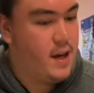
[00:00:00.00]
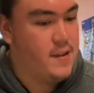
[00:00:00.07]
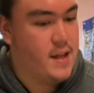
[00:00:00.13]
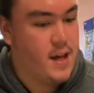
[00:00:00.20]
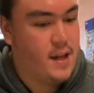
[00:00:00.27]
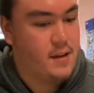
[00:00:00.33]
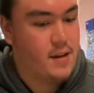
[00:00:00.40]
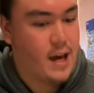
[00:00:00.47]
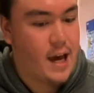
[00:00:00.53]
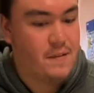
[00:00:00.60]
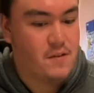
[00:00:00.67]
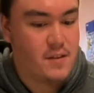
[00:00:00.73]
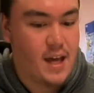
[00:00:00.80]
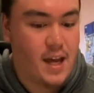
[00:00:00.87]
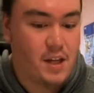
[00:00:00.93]
And then
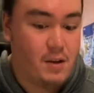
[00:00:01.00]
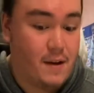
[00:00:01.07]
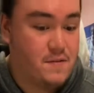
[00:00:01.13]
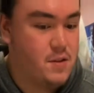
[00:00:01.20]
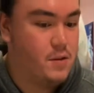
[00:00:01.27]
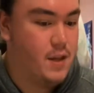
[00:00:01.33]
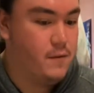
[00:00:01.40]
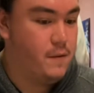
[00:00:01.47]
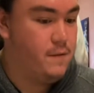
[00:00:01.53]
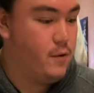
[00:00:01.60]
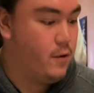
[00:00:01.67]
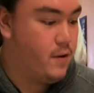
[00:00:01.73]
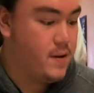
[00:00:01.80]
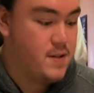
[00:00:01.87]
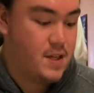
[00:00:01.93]
after that, you have 2 level
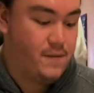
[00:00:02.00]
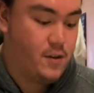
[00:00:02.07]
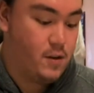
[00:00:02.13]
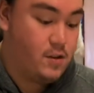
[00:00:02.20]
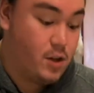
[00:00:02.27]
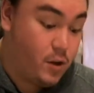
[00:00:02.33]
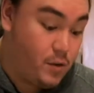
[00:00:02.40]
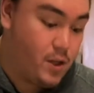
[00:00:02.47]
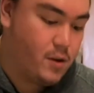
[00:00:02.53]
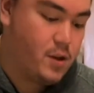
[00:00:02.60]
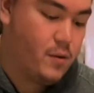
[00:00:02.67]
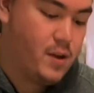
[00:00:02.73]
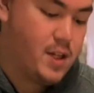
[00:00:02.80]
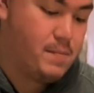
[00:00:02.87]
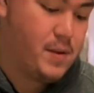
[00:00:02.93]
4s. If you know you're
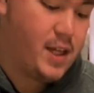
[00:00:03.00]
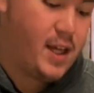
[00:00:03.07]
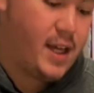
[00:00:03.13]
going to play